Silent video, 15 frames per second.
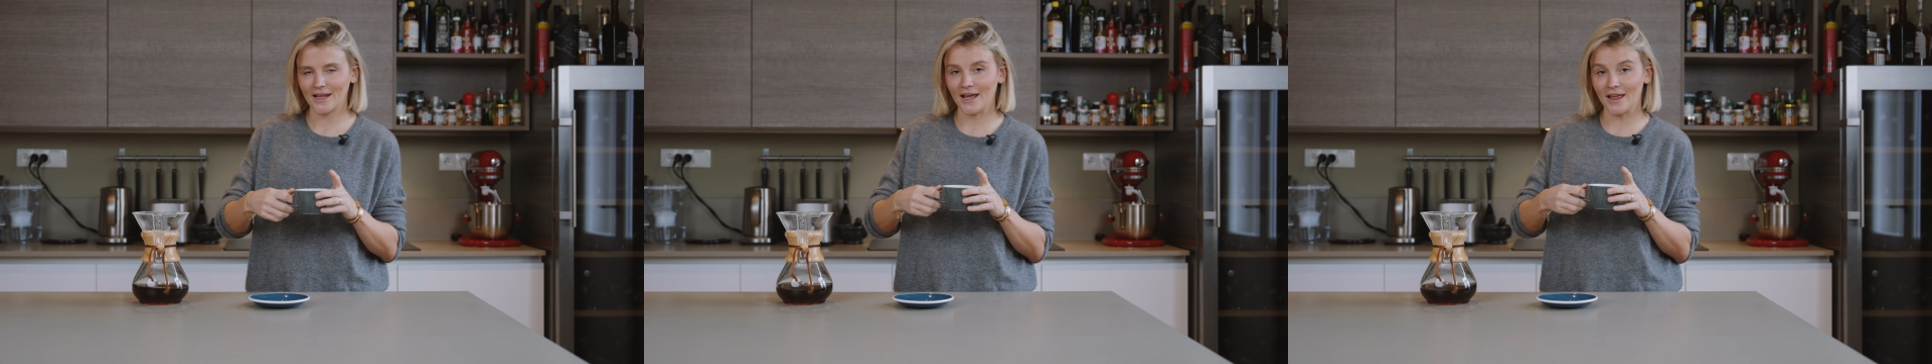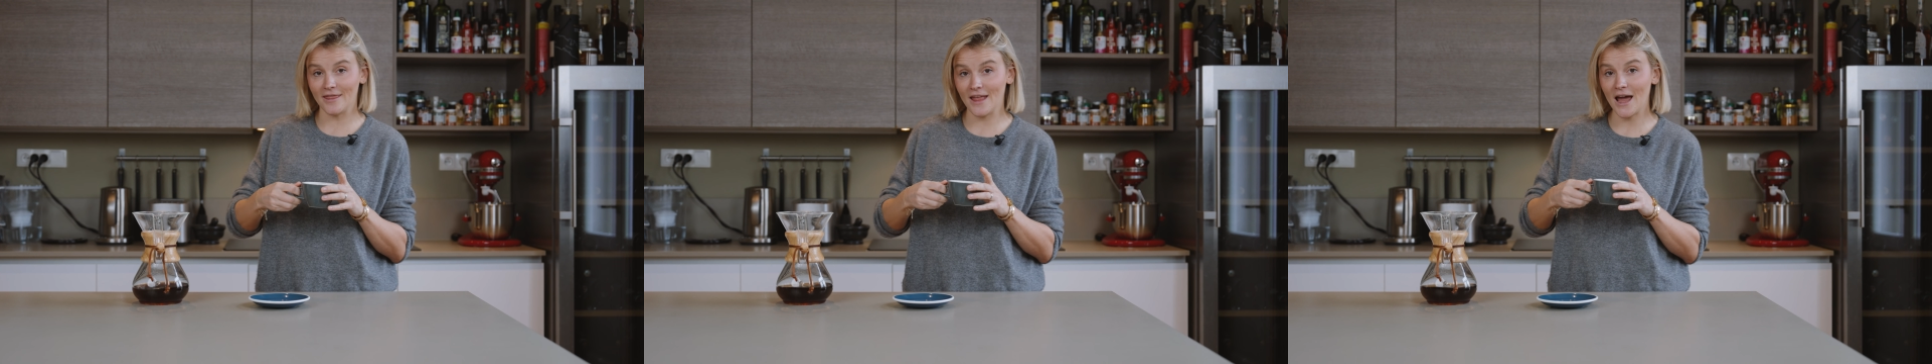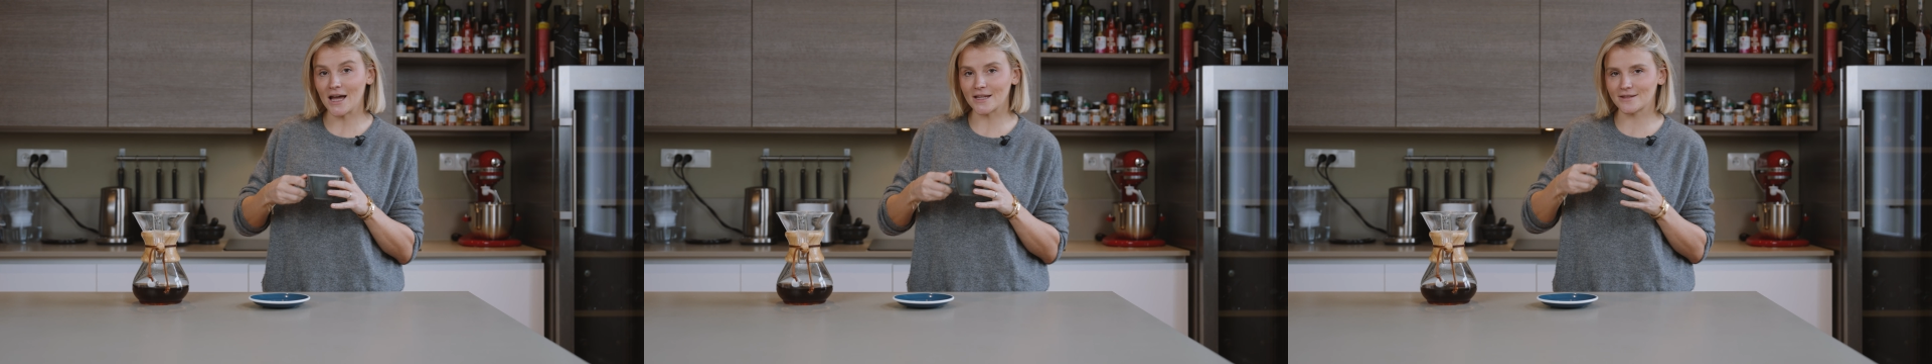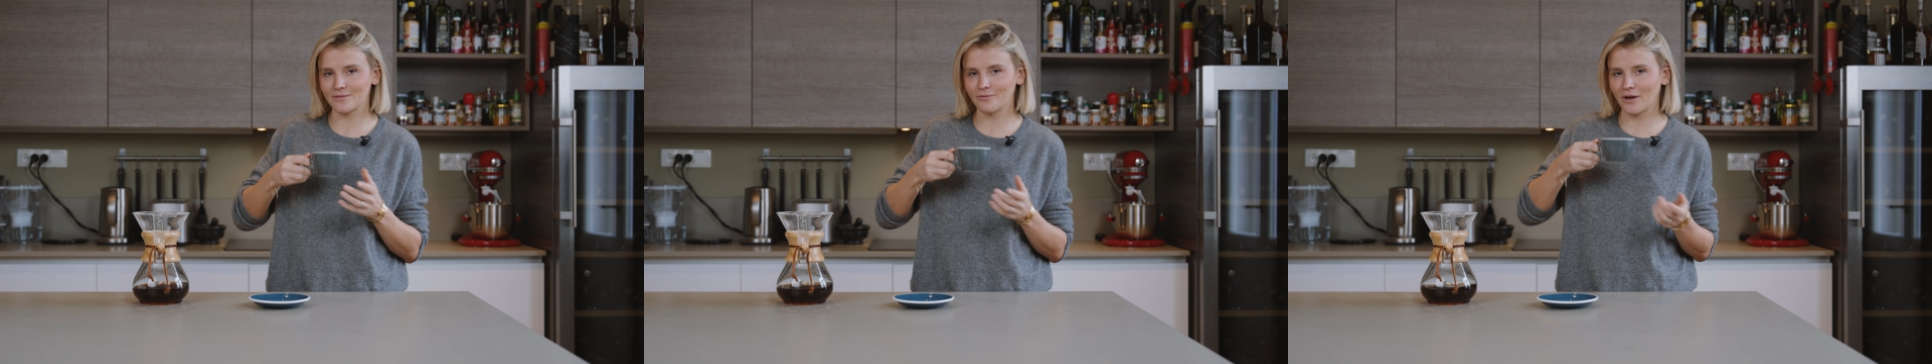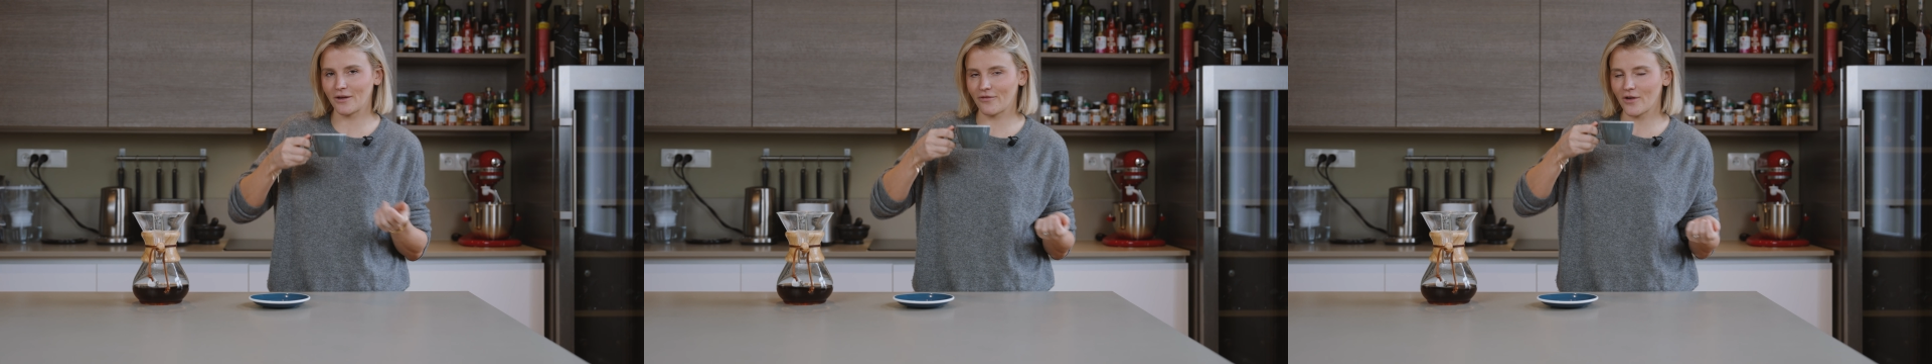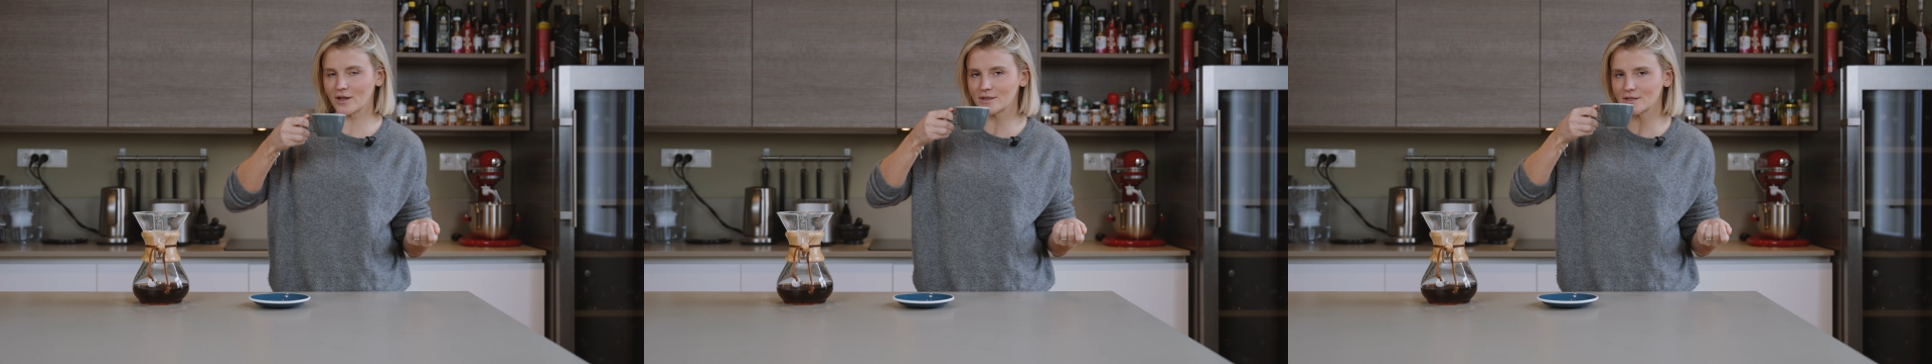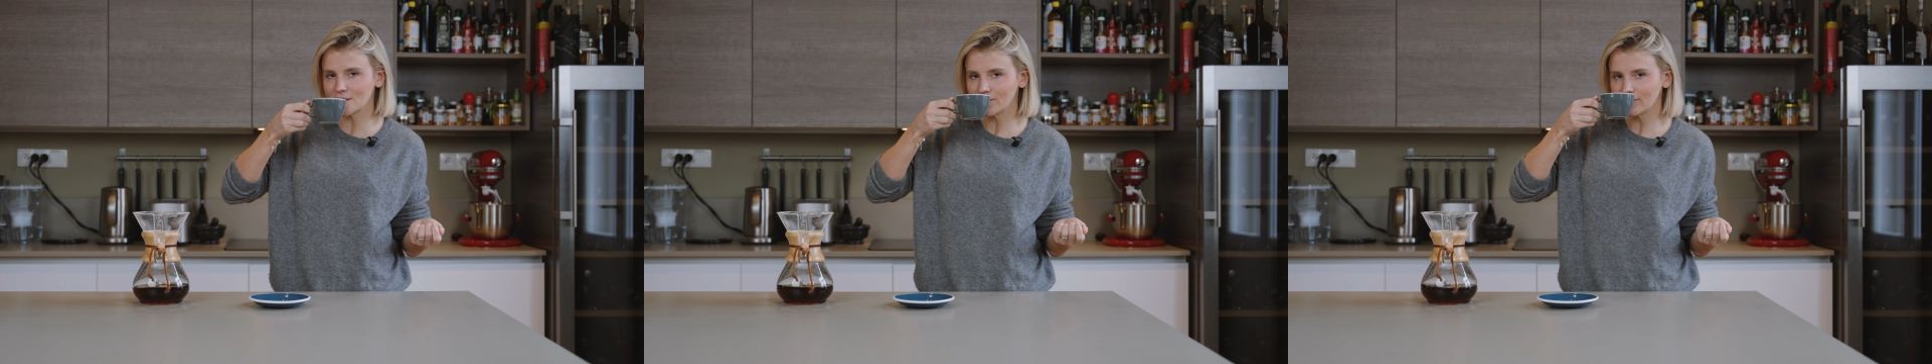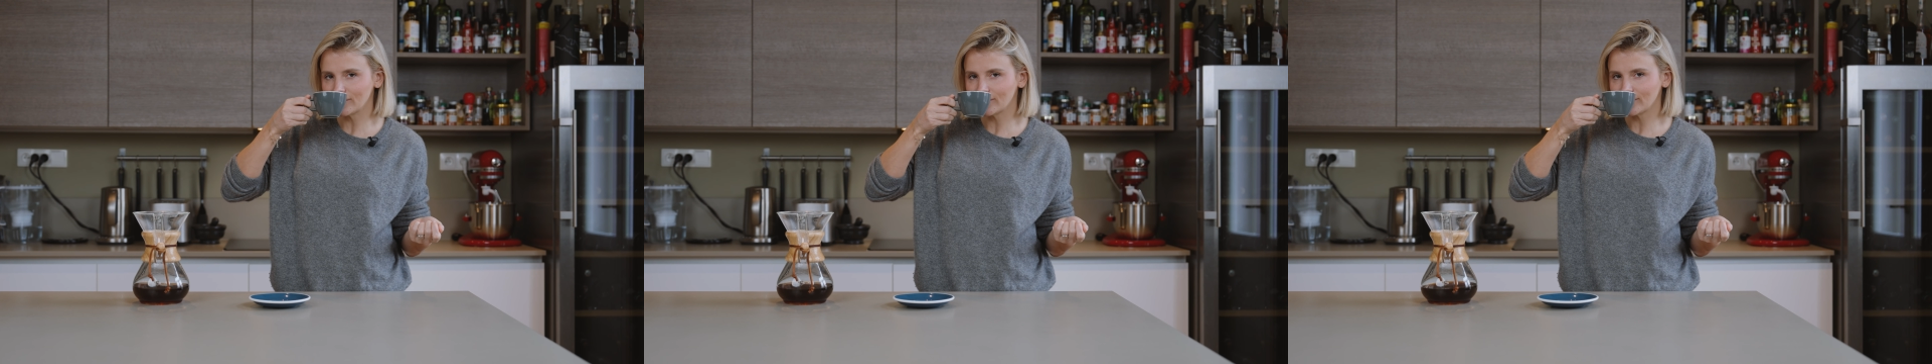And that, my friends,
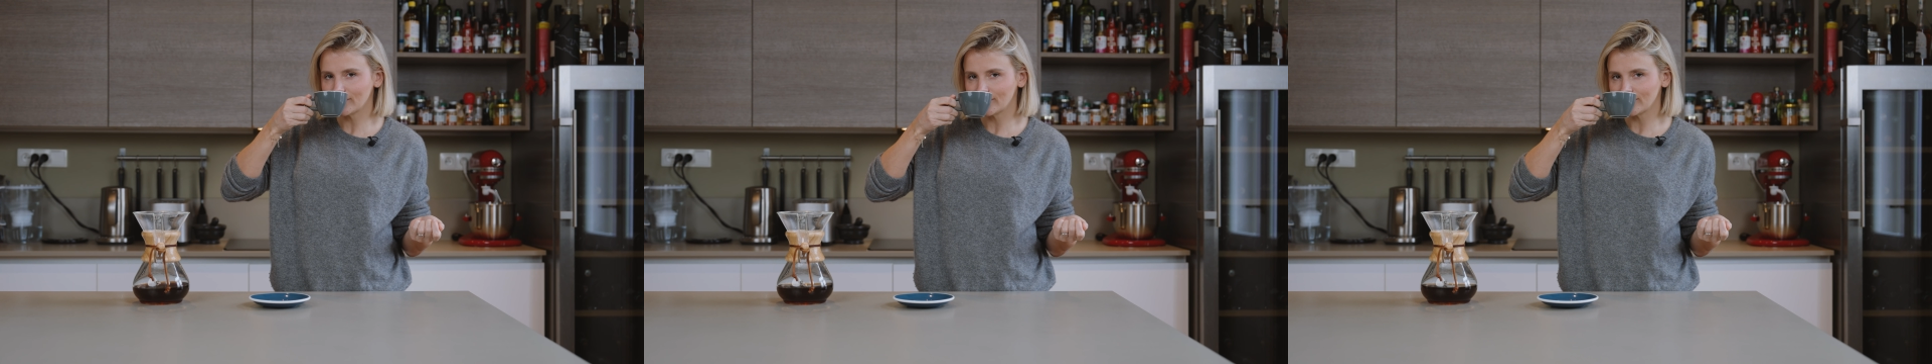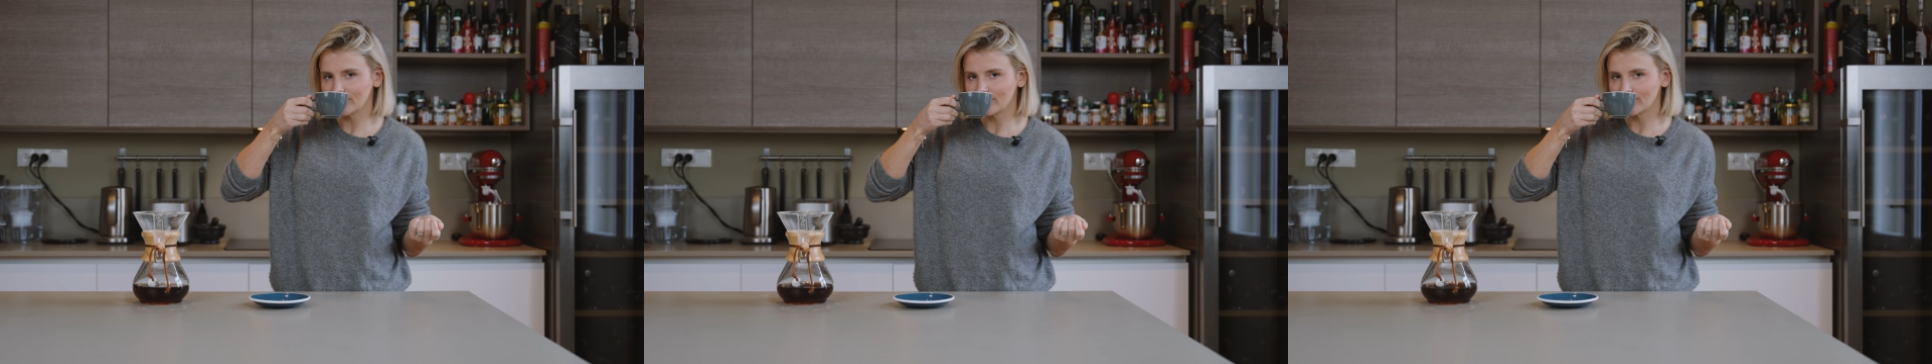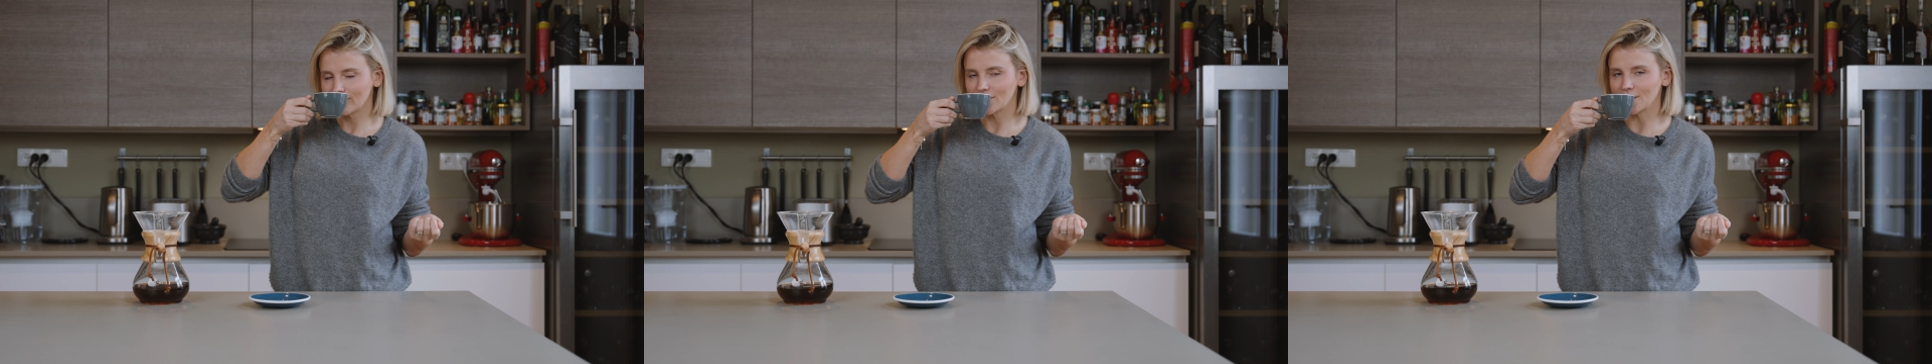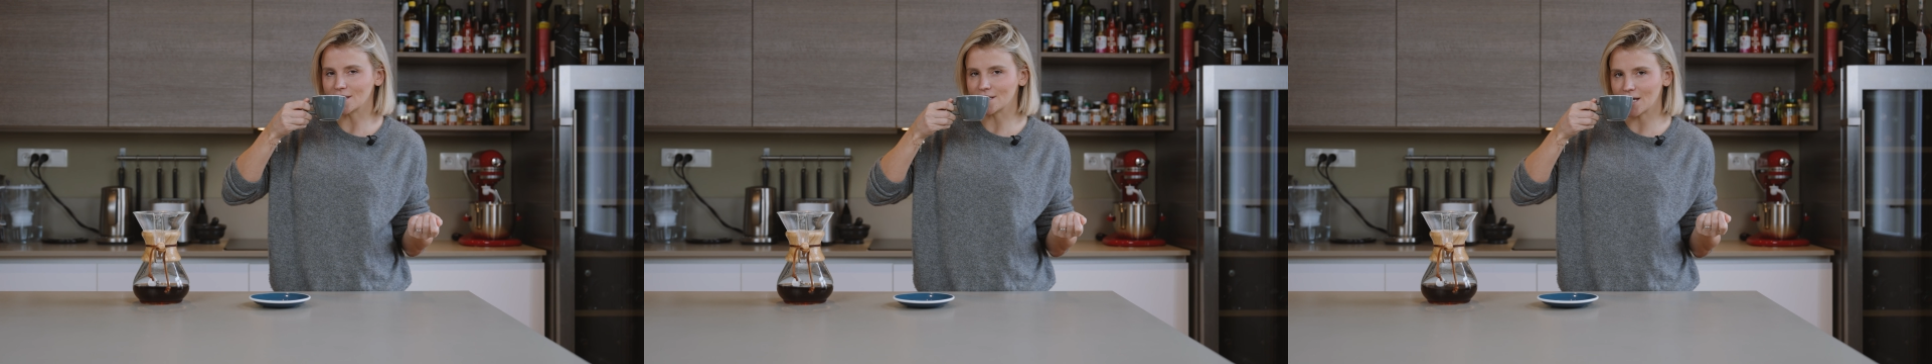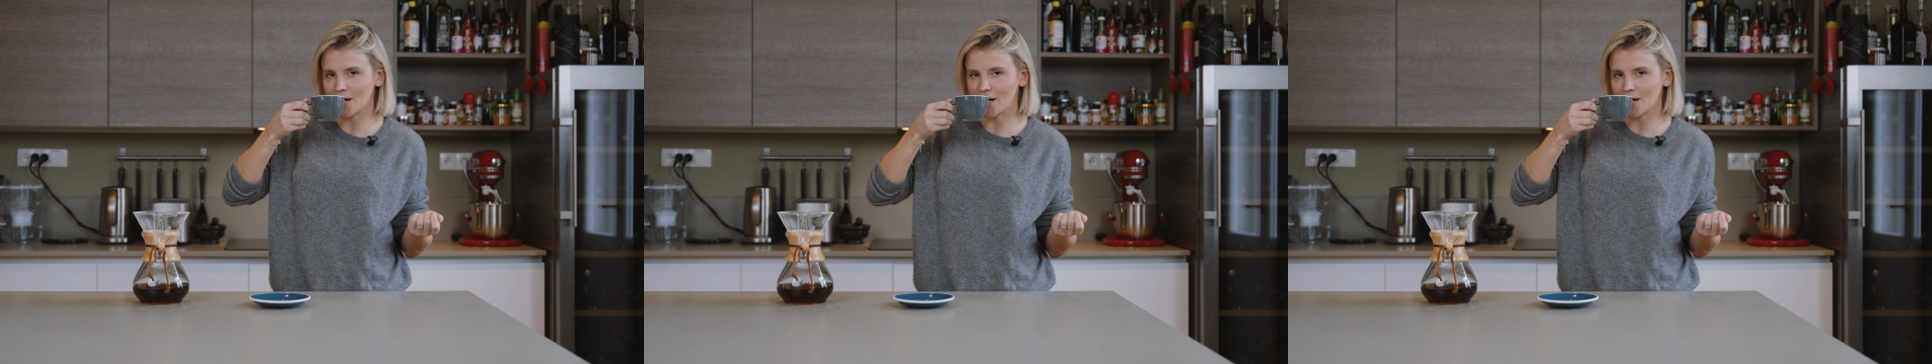is